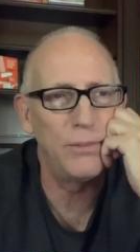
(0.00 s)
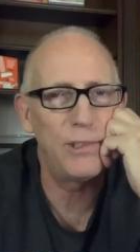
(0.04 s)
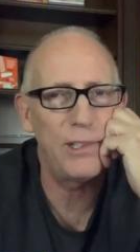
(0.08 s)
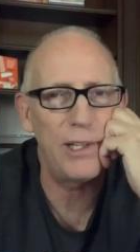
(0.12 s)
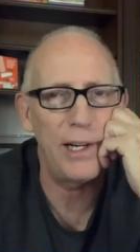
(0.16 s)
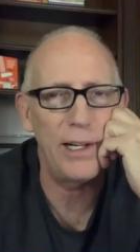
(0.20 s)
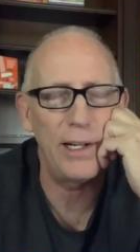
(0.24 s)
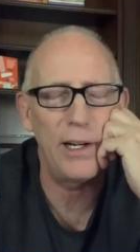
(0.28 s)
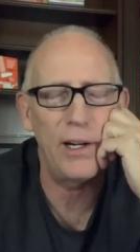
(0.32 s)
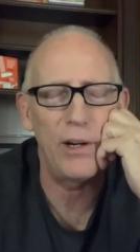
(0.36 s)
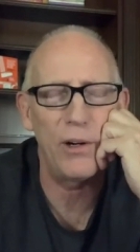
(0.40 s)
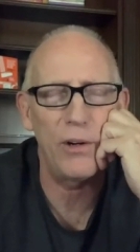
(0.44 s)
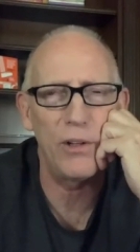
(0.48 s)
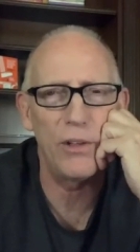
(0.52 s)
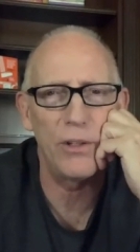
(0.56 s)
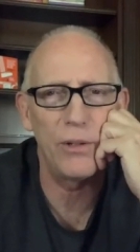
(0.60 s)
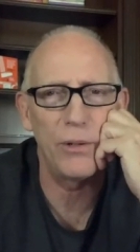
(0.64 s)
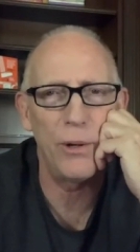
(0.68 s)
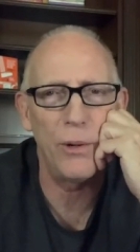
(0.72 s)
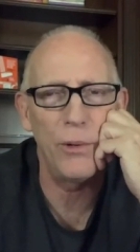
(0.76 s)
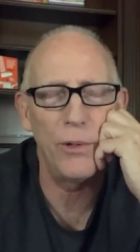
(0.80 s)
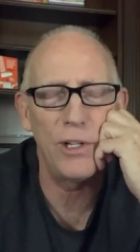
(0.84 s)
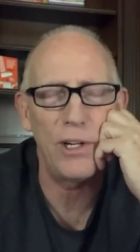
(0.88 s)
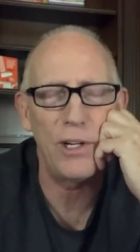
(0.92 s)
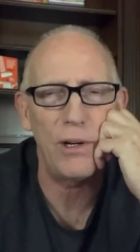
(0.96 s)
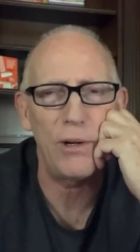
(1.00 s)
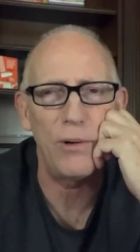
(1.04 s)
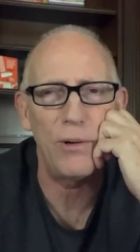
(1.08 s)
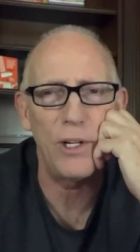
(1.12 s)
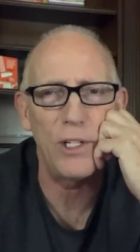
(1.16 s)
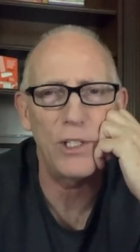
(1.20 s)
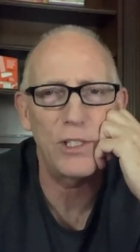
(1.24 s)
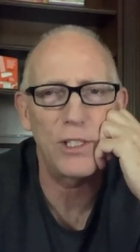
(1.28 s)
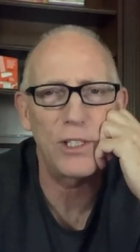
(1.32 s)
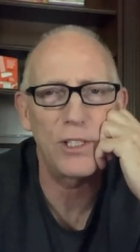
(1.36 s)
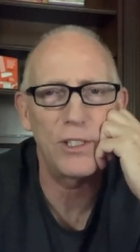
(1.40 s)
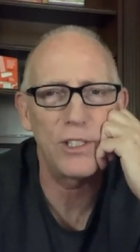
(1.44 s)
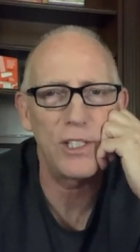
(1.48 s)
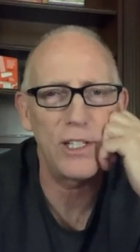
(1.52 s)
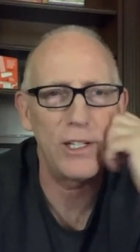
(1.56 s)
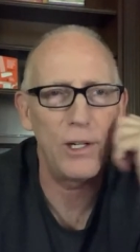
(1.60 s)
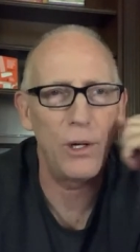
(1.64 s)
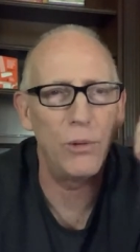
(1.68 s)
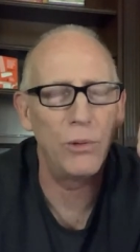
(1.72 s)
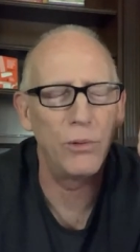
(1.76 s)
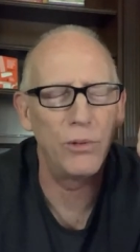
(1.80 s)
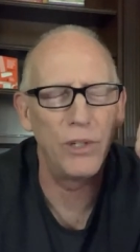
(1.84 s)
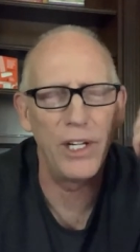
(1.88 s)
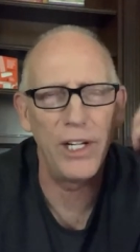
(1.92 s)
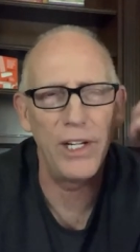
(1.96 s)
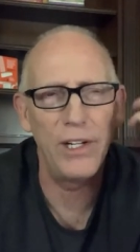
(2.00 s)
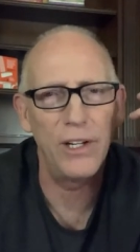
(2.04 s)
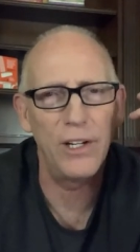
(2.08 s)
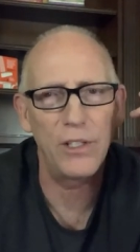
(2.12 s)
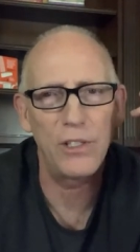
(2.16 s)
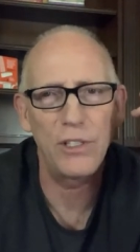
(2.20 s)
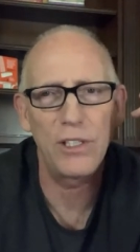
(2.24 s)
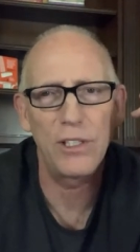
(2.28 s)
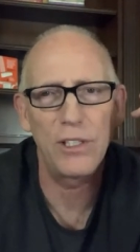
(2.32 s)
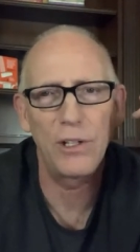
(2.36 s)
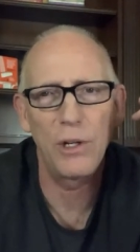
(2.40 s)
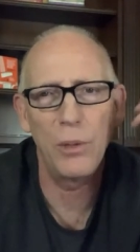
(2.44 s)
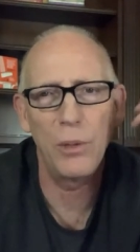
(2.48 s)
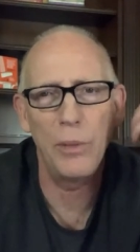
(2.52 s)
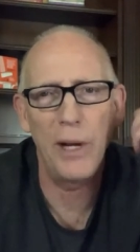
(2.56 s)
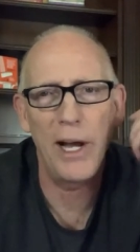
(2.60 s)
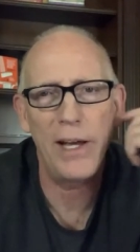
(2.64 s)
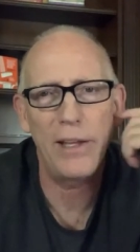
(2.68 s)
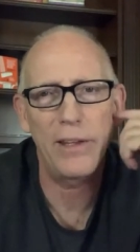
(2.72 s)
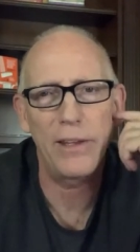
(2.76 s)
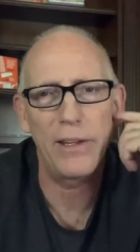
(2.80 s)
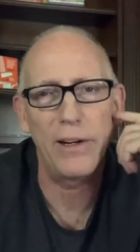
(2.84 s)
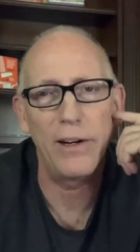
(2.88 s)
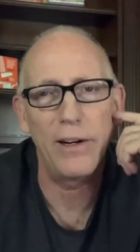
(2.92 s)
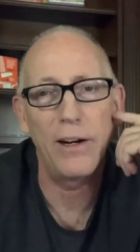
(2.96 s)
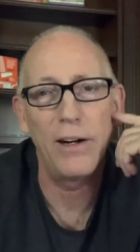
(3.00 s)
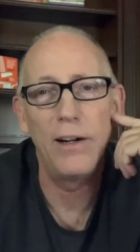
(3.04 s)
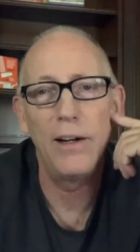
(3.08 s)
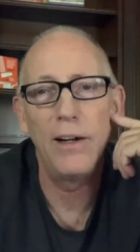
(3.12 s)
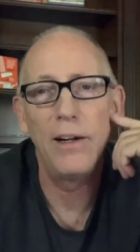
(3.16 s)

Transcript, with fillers: take care of their own terrorists because they don't need us to go back there.